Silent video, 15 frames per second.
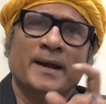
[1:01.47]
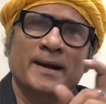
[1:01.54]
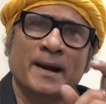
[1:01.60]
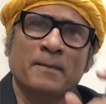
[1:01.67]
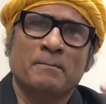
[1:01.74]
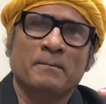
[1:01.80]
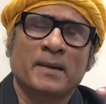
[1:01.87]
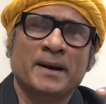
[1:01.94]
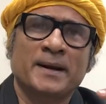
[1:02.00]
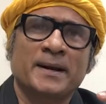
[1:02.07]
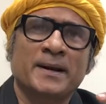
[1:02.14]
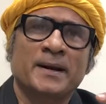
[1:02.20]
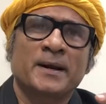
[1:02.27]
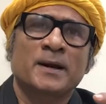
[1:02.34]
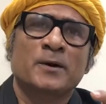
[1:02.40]
enough
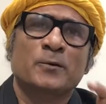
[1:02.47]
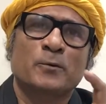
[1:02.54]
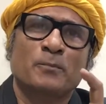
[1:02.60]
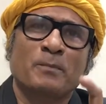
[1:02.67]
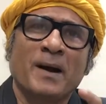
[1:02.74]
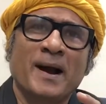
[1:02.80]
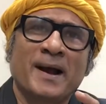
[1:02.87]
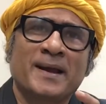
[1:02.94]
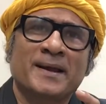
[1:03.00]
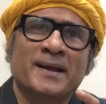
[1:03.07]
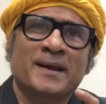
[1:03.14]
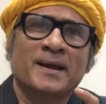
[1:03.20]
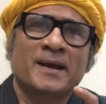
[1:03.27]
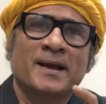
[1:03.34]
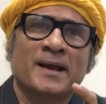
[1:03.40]
money to buy
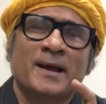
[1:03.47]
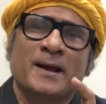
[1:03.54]
a